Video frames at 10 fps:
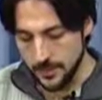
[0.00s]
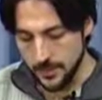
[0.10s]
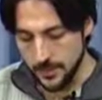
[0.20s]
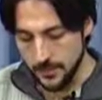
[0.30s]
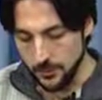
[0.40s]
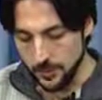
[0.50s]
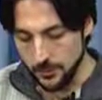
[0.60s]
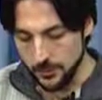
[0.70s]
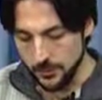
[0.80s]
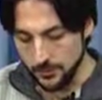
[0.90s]

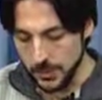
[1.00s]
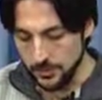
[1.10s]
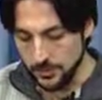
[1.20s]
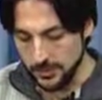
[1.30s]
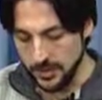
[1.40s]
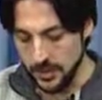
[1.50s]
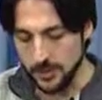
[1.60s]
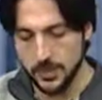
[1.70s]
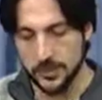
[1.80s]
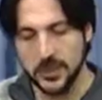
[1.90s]
what you think
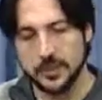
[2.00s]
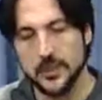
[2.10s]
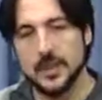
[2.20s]
about that.